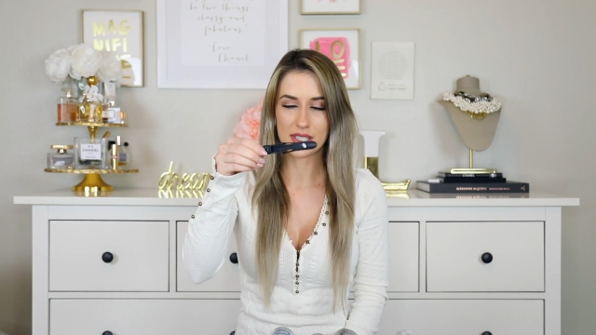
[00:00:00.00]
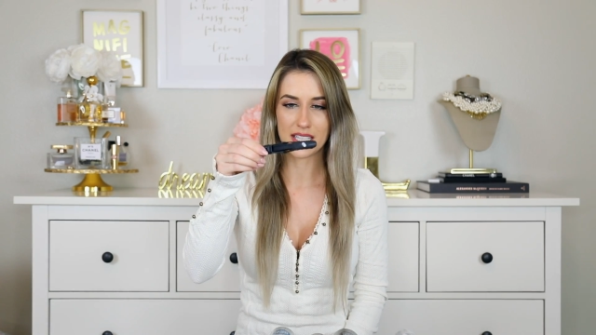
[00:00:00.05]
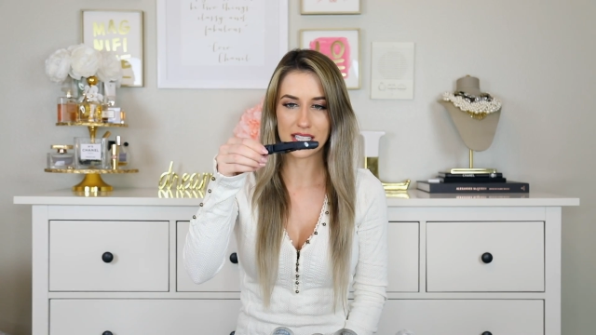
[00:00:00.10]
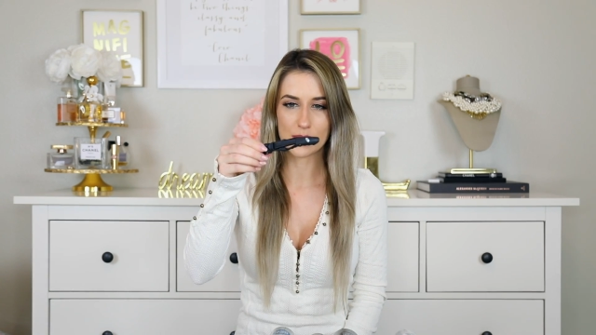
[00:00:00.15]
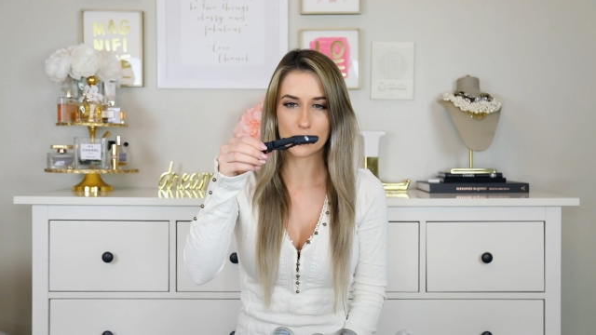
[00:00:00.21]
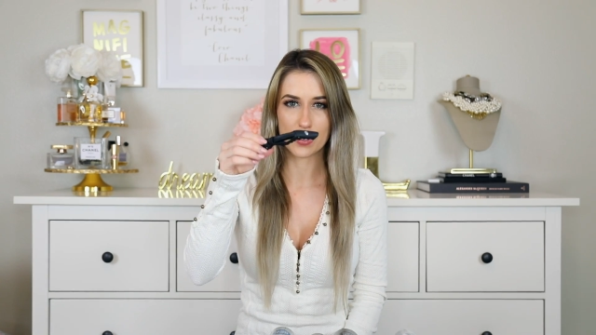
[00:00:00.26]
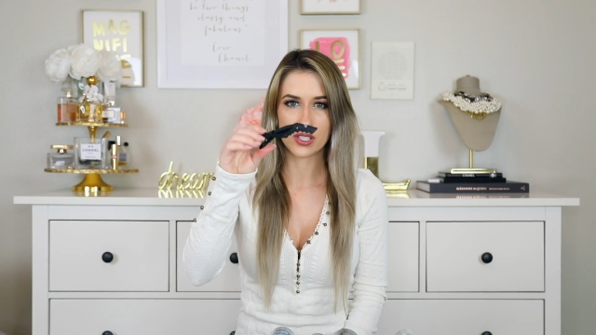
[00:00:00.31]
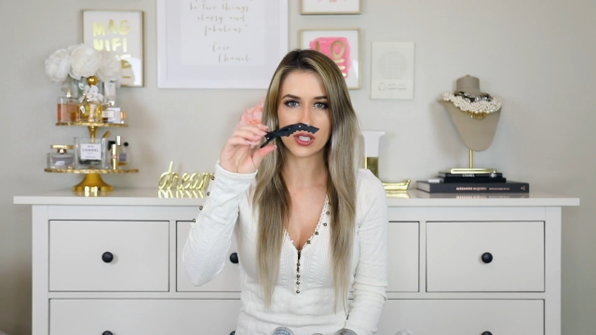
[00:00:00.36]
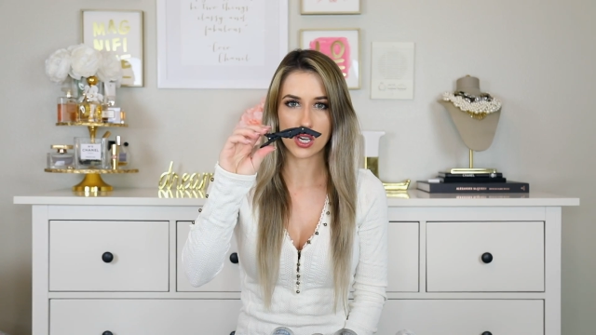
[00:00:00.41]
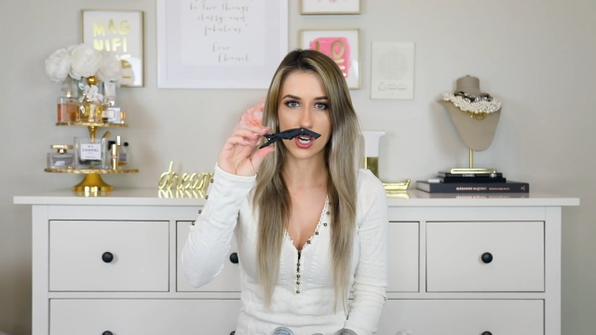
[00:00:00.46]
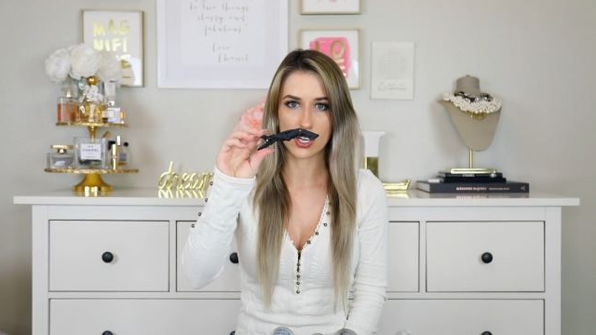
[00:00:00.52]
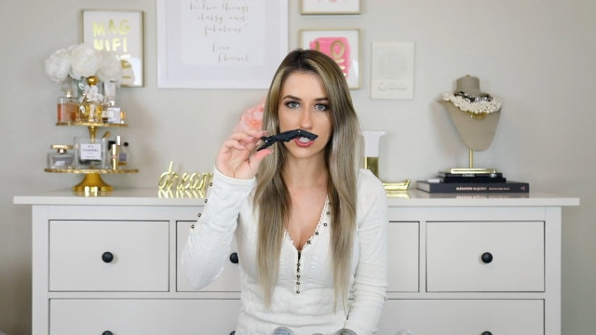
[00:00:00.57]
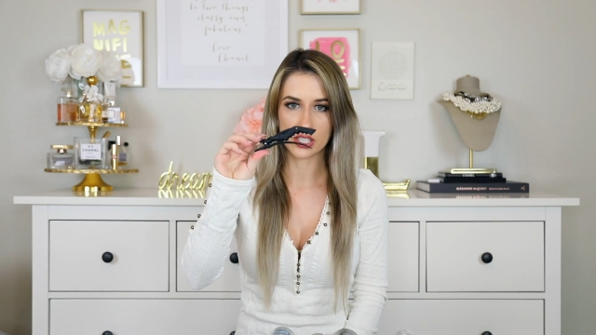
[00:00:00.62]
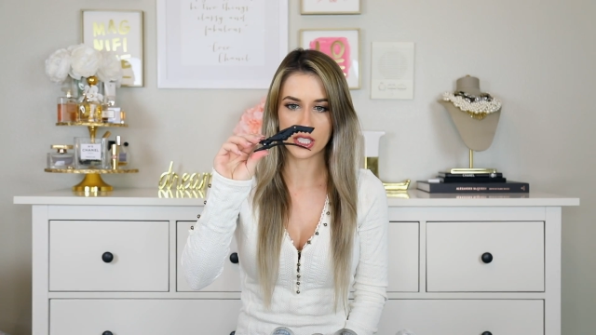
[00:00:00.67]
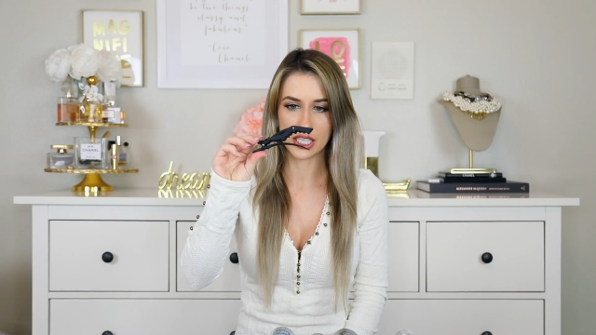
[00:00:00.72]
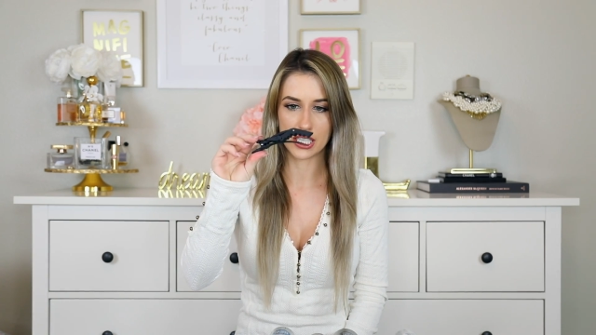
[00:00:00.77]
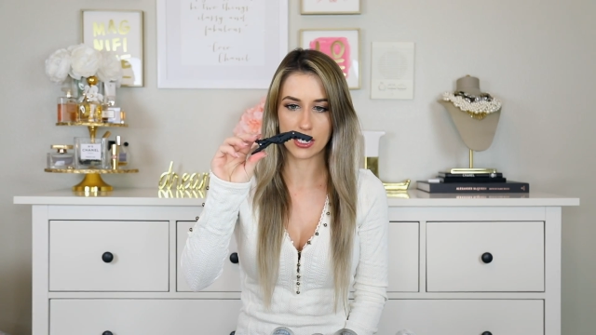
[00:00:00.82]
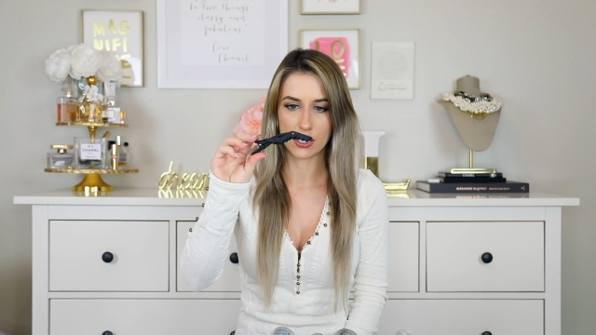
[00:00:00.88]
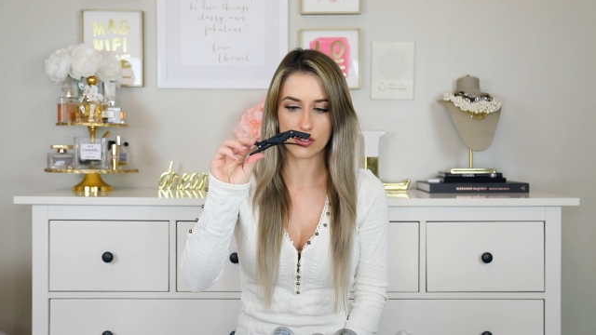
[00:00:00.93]
These ones are
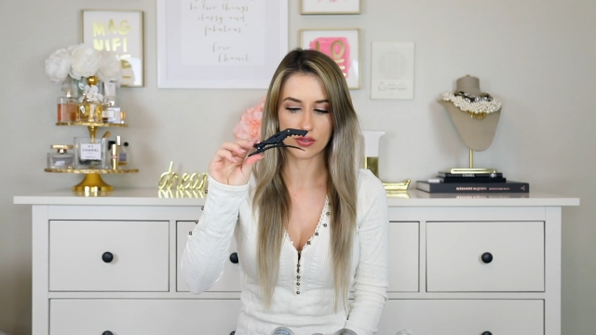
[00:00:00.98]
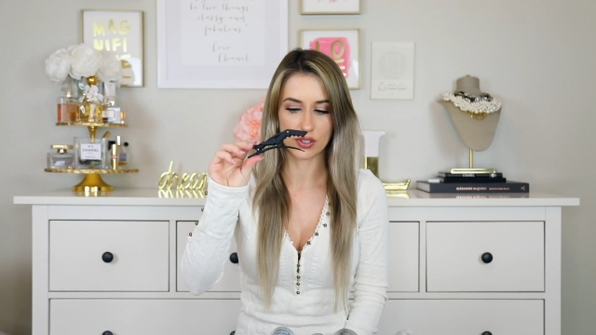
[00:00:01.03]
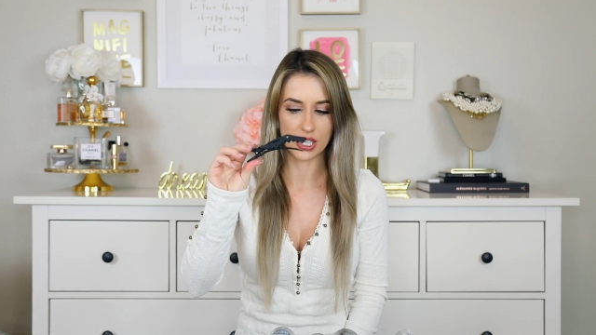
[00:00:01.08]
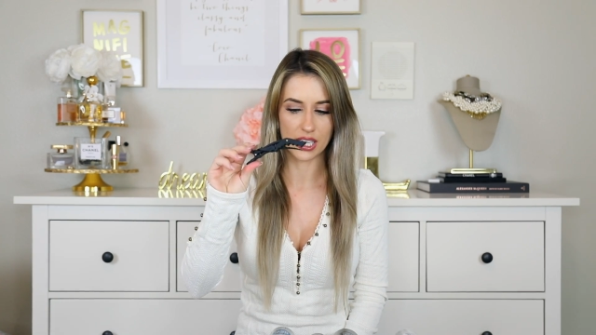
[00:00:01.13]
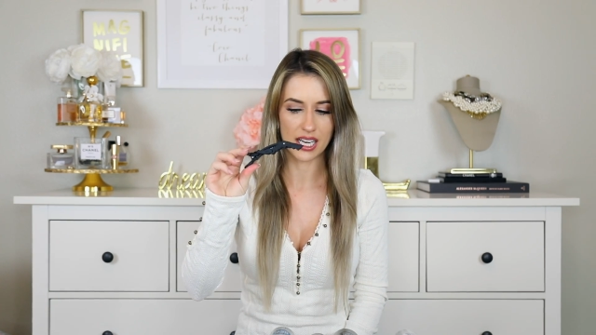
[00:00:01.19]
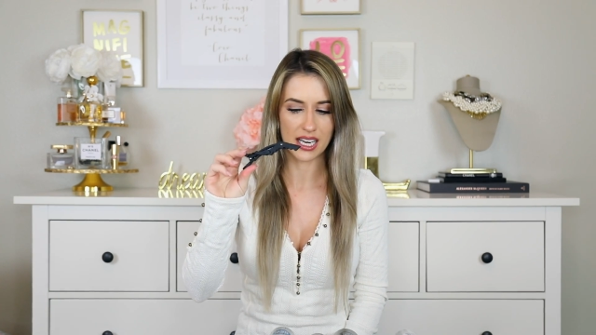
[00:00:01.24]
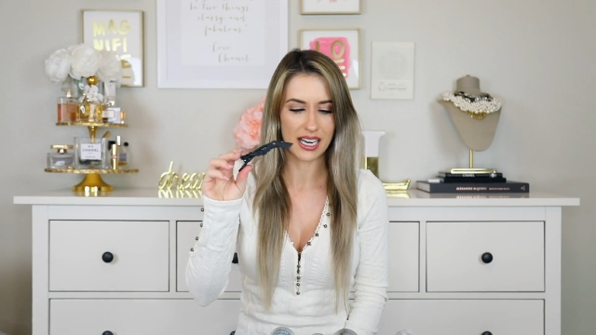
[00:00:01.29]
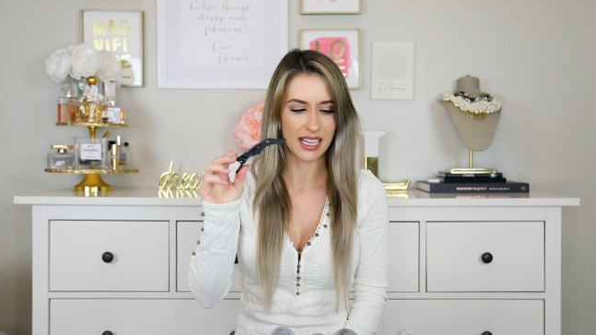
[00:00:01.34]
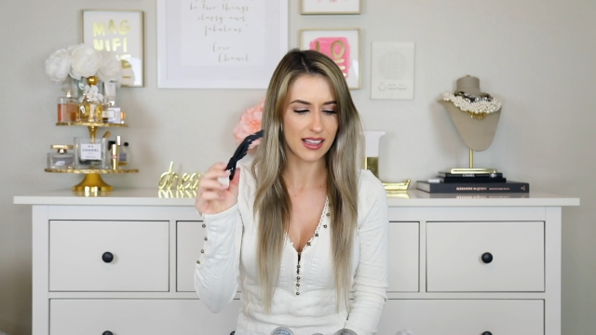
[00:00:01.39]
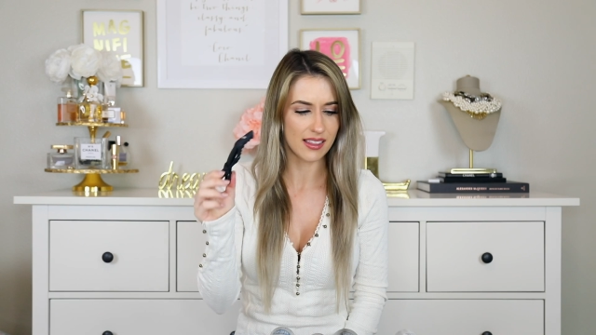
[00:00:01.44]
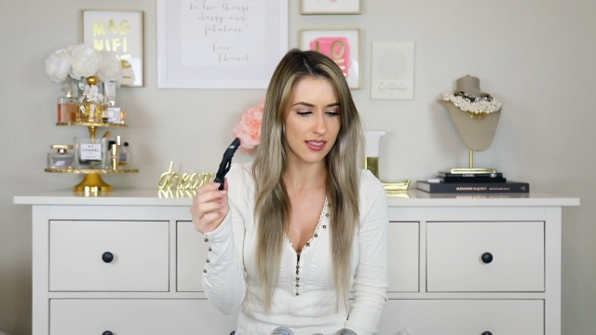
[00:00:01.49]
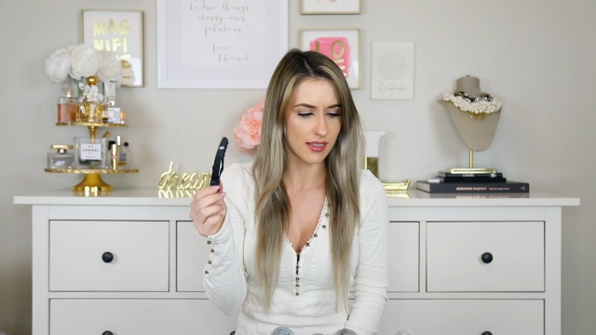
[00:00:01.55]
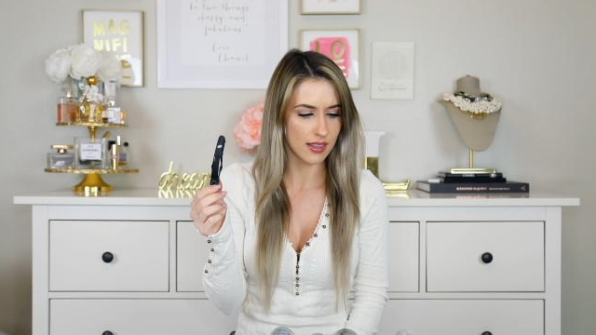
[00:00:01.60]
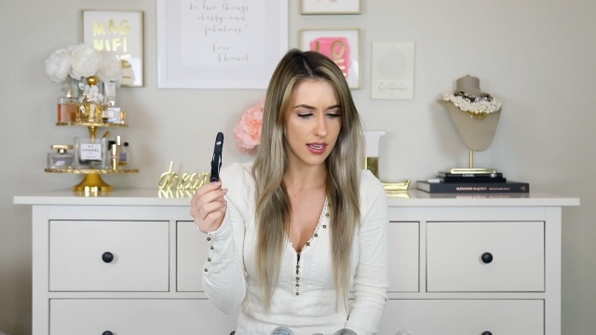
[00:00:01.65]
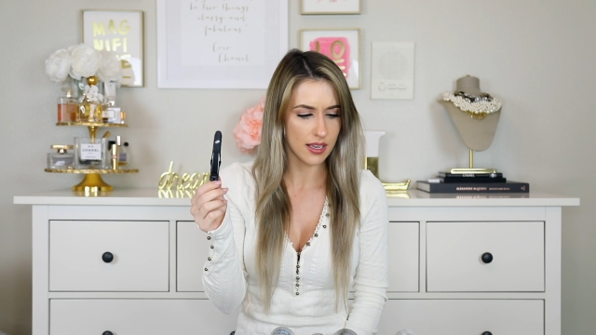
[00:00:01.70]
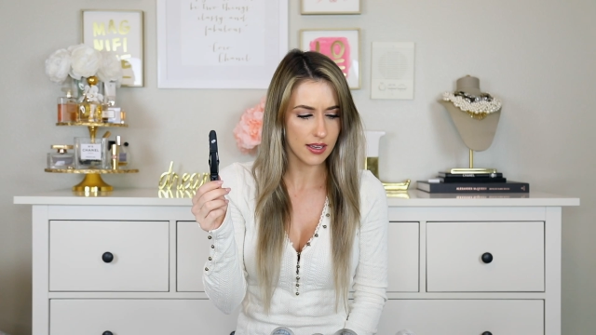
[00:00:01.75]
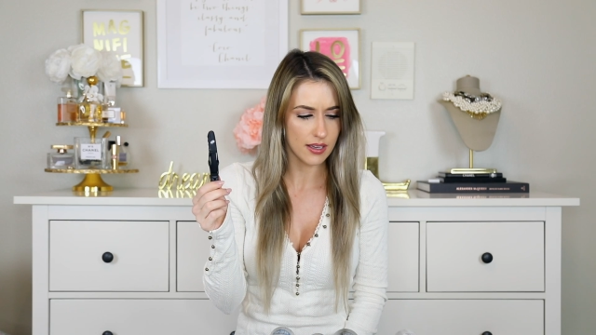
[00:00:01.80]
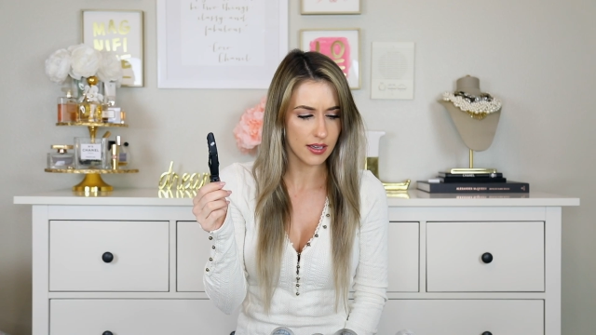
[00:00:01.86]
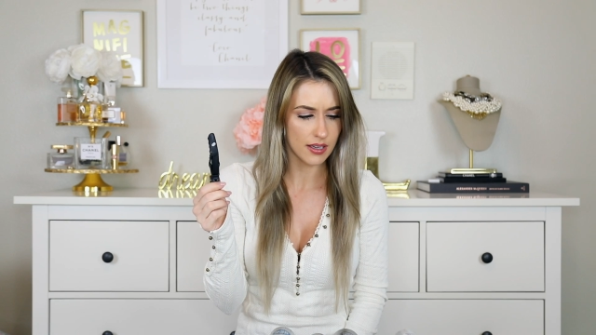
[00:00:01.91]
T3, and I
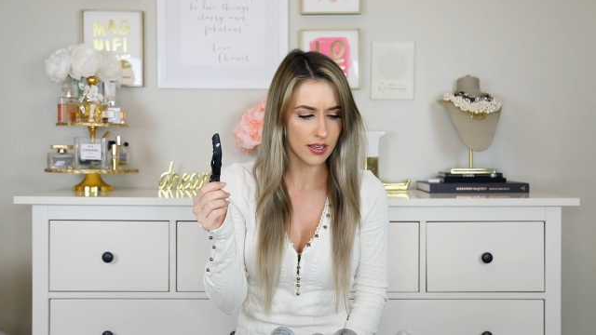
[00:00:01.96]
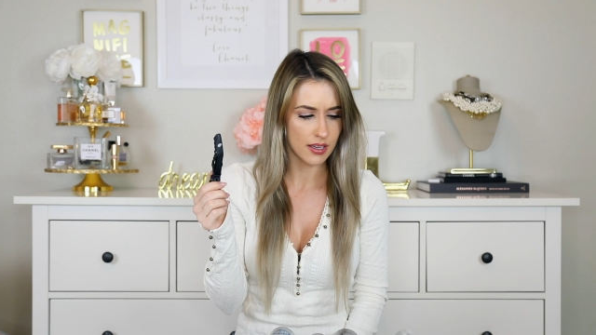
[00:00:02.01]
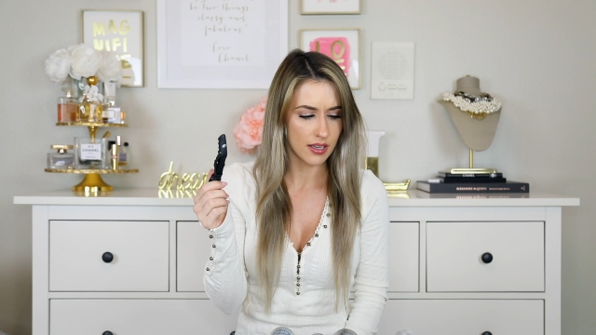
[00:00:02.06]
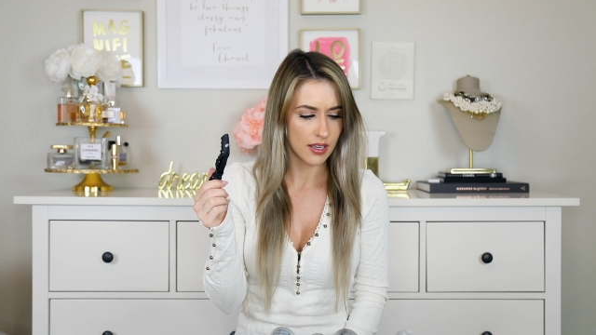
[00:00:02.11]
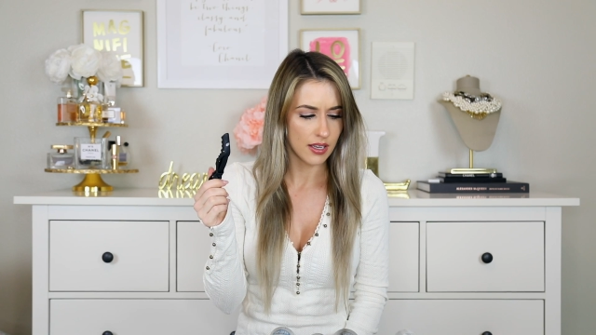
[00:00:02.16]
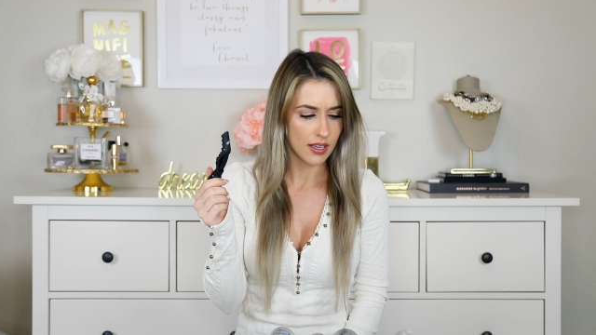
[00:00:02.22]
think